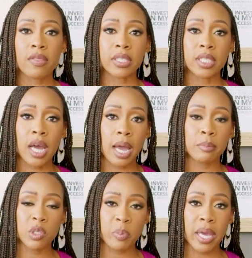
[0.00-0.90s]
the
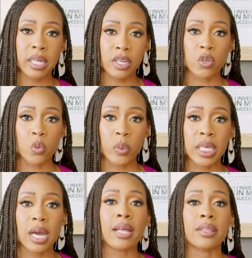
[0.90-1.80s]
time spent in your
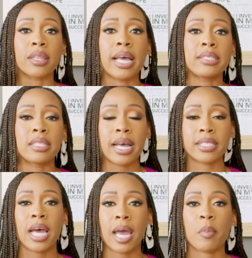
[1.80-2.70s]
week, unless
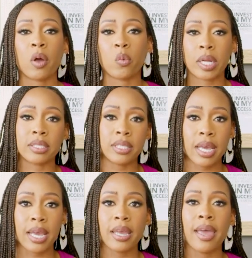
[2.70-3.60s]
that time on
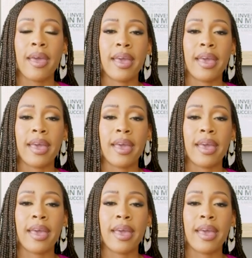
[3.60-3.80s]
Wednesday